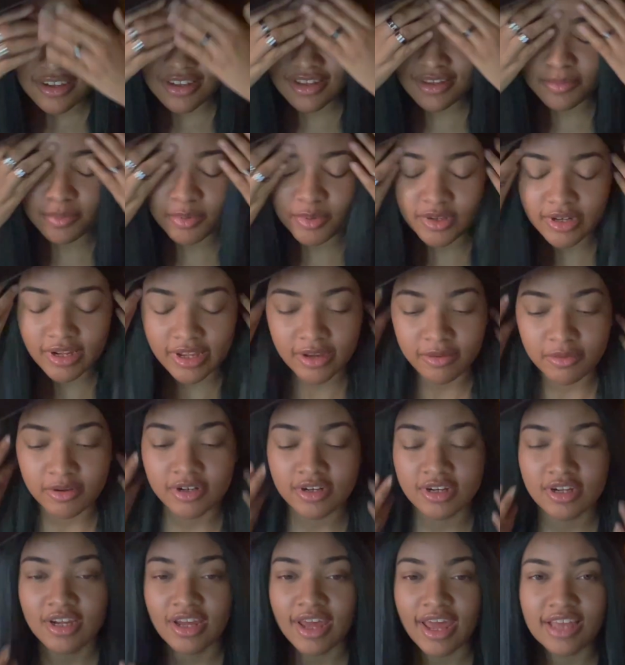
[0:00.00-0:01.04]
People that
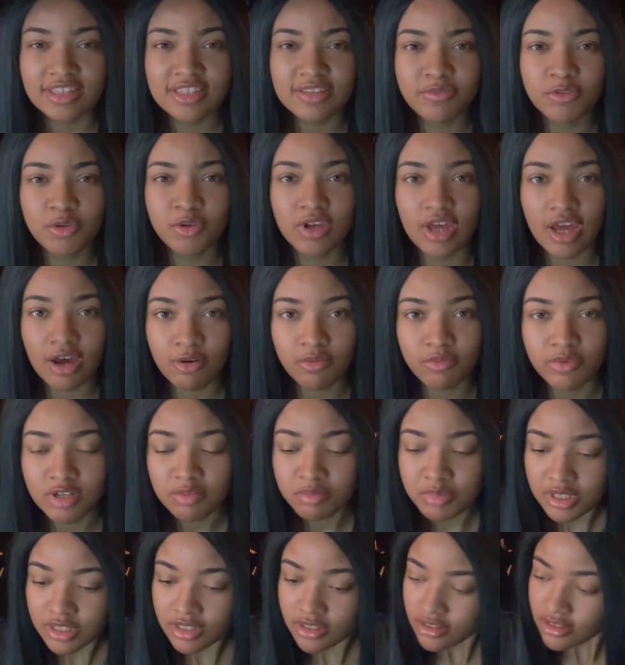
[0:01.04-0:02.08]
were as if you could outrun
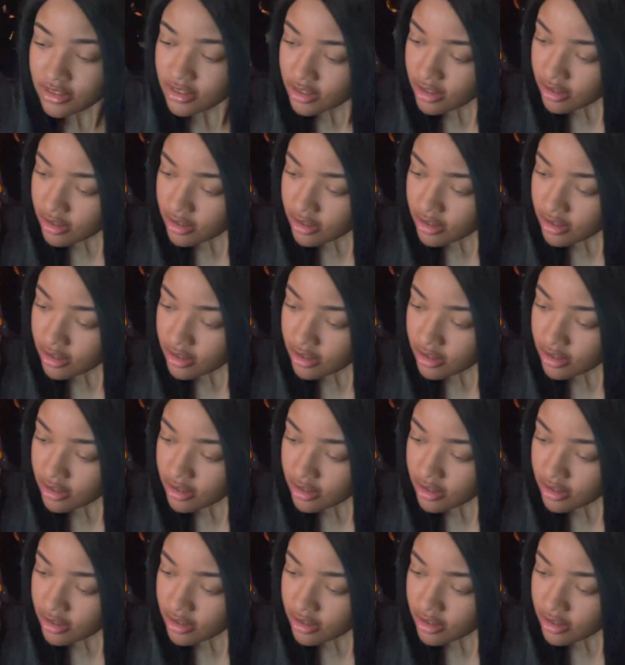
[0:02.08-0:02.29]
me.